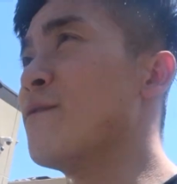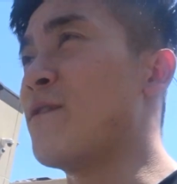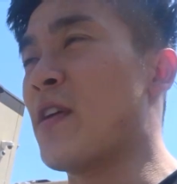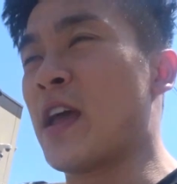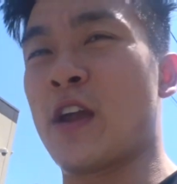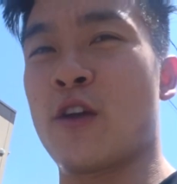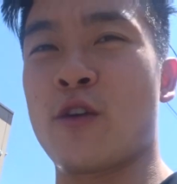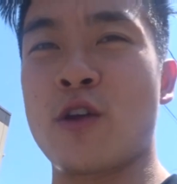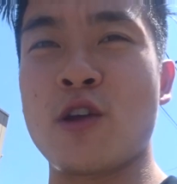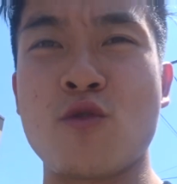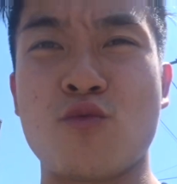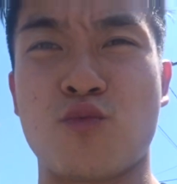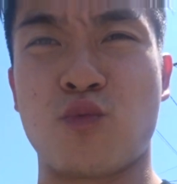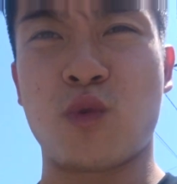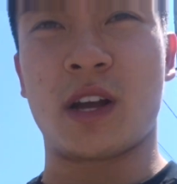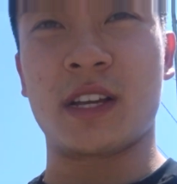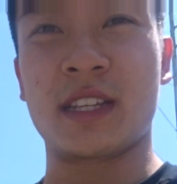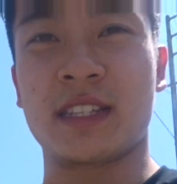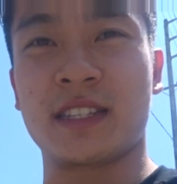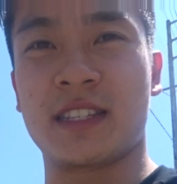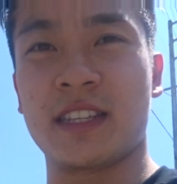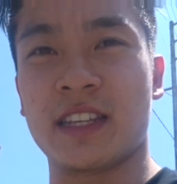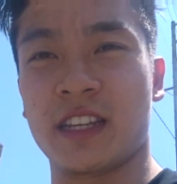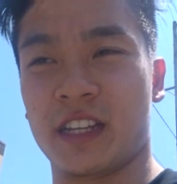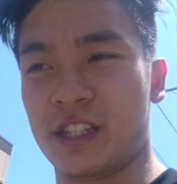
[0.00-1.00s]
Very
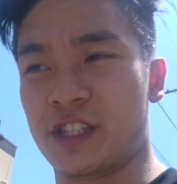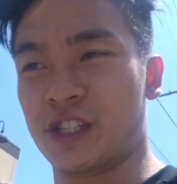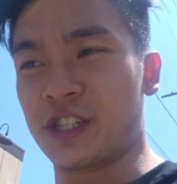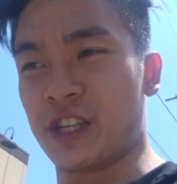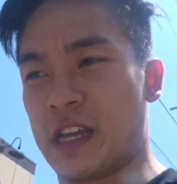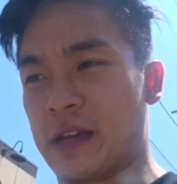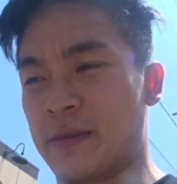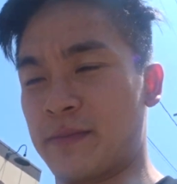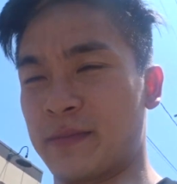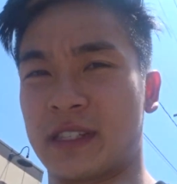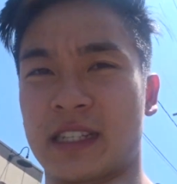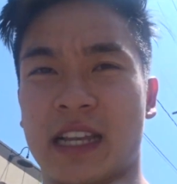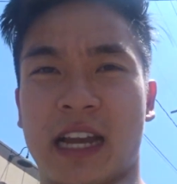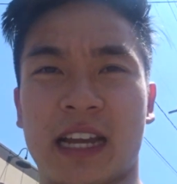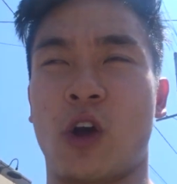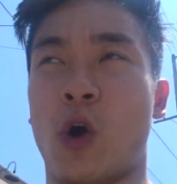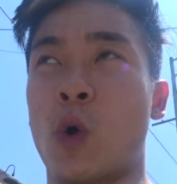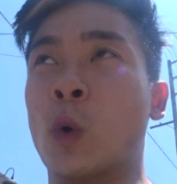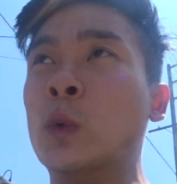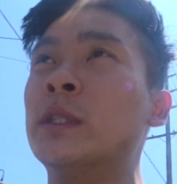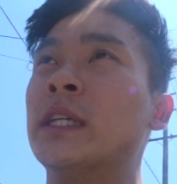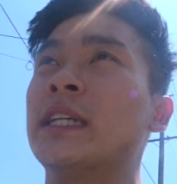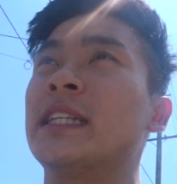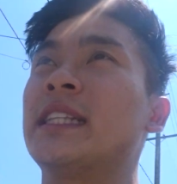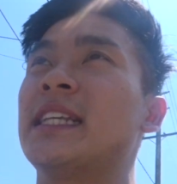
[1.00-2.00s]
rustic gym. It's got
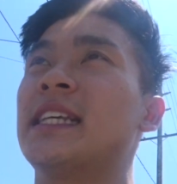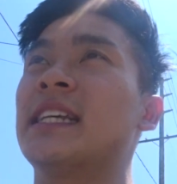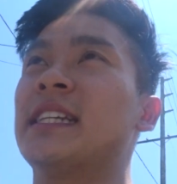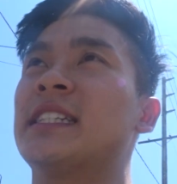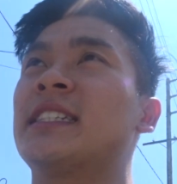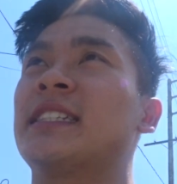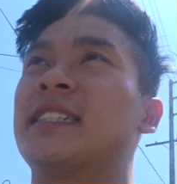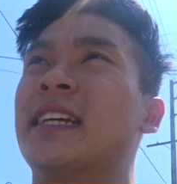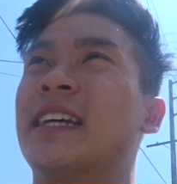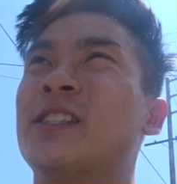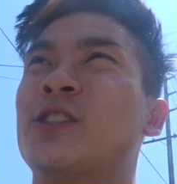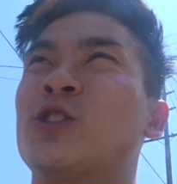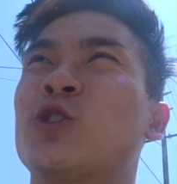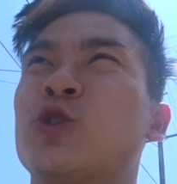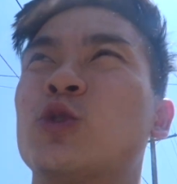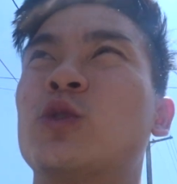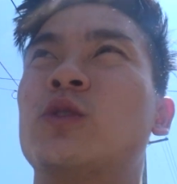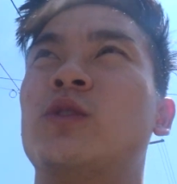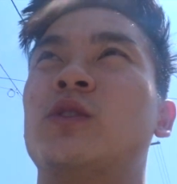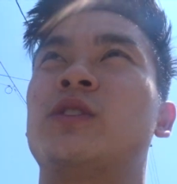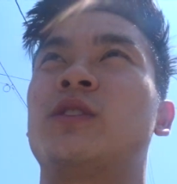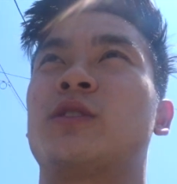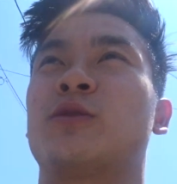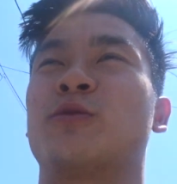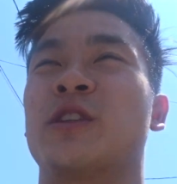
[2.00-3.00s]
only the
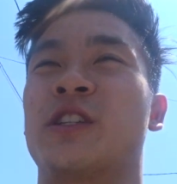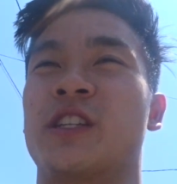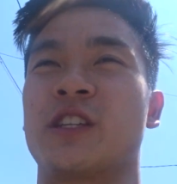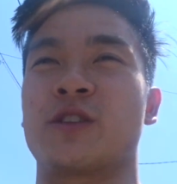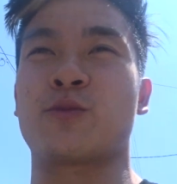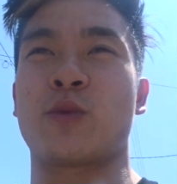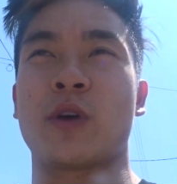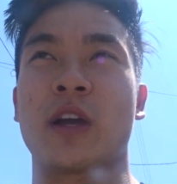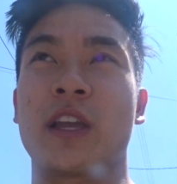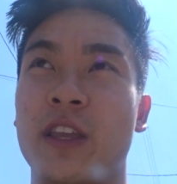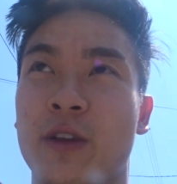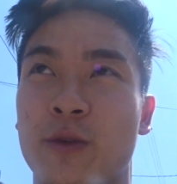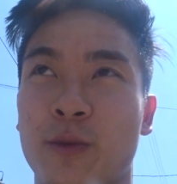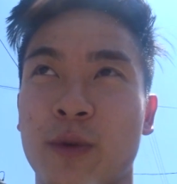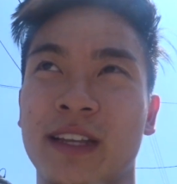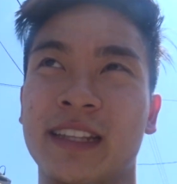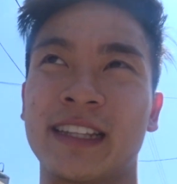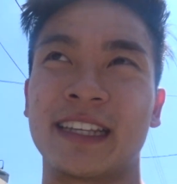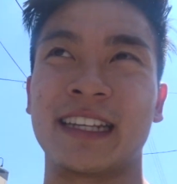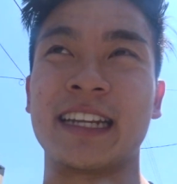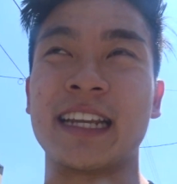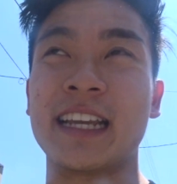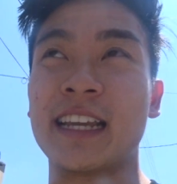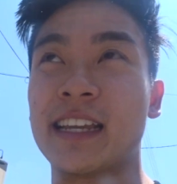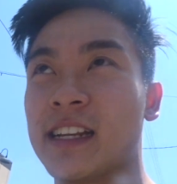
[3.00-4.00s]
essentials, which is what you
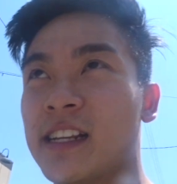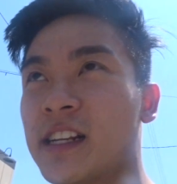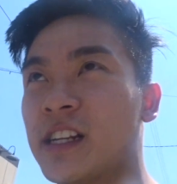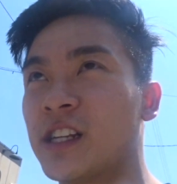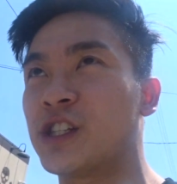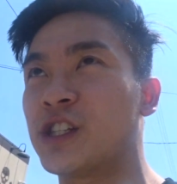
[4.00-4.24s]
really need in a